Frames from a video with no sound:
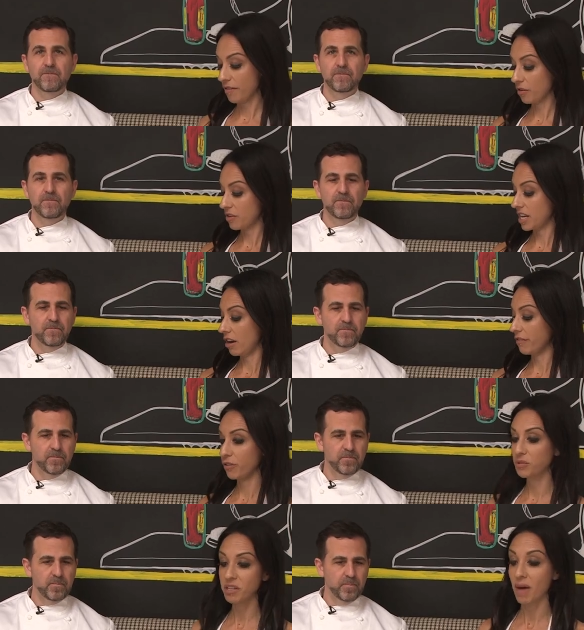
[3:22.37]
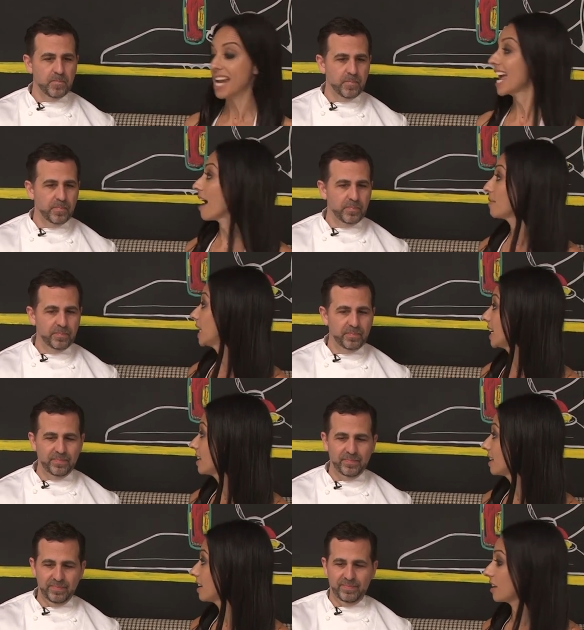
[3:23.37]
Speaker 1: I've already unfolded my
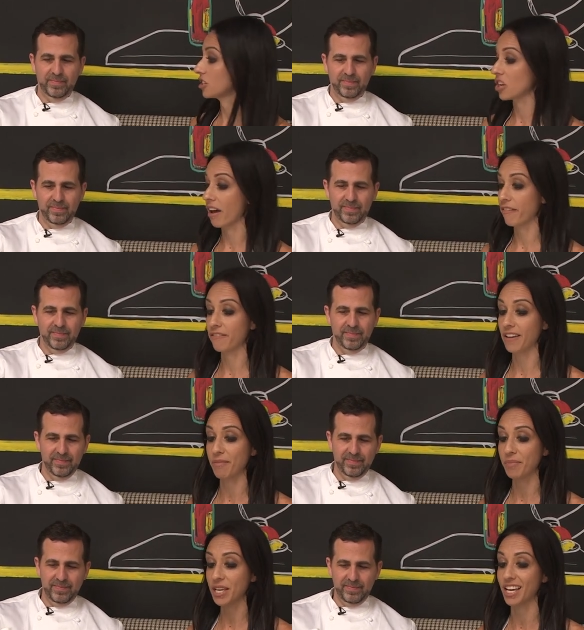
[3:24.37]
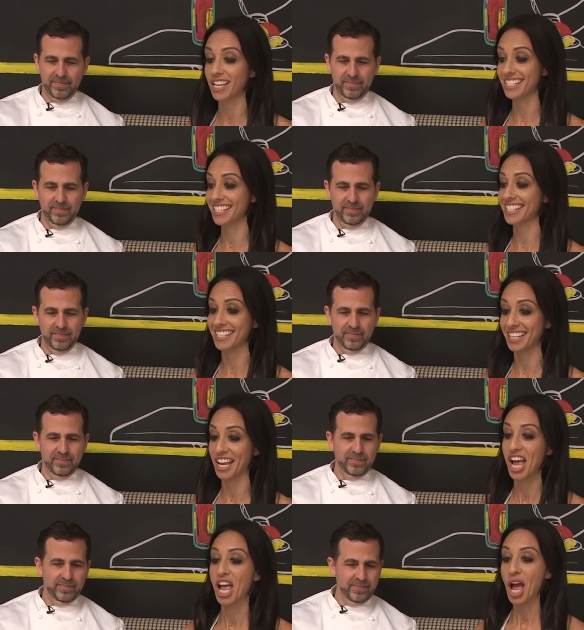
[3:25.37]
napkin, Chef, because
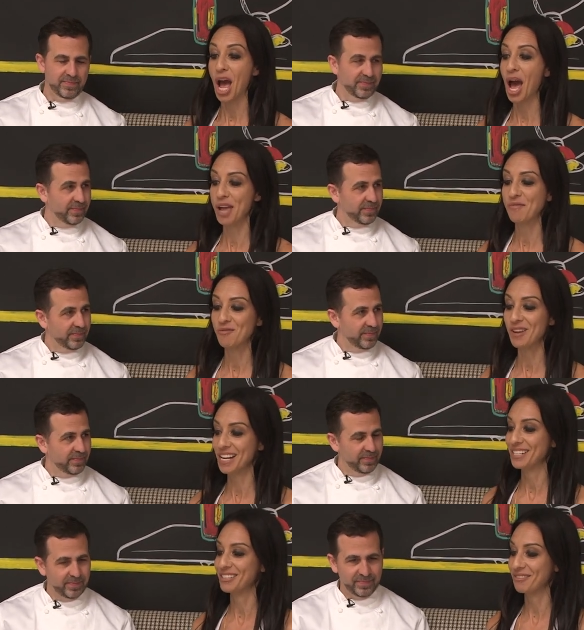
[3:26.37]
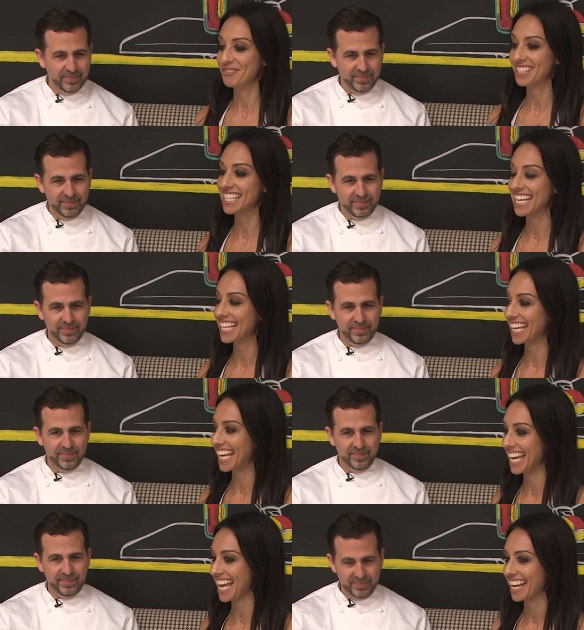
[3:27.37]
I am ready to dig
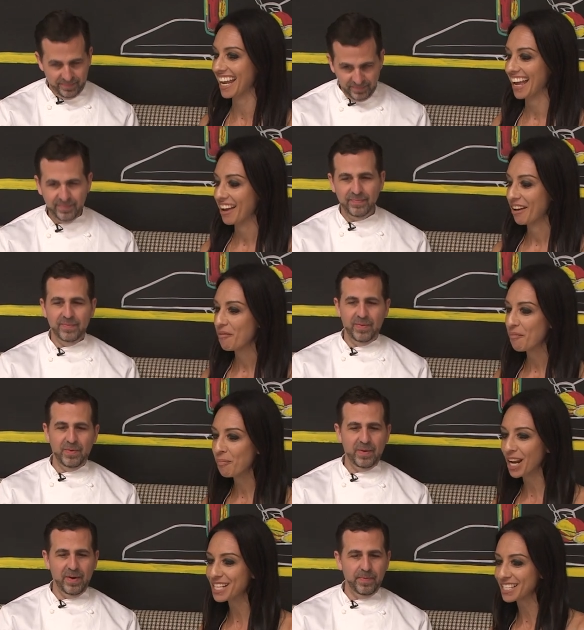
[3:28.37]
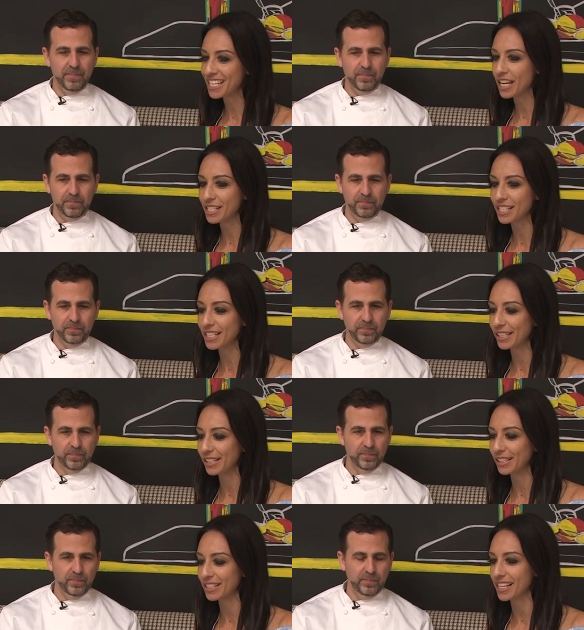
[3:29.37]
in. But right. I see
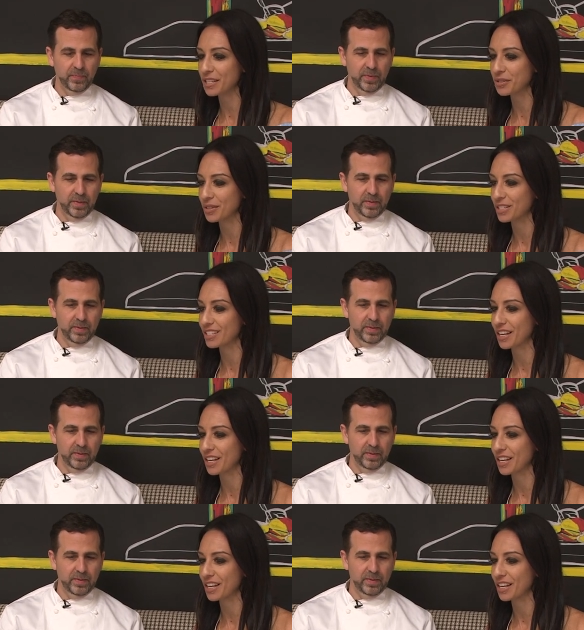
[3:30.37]
little accessories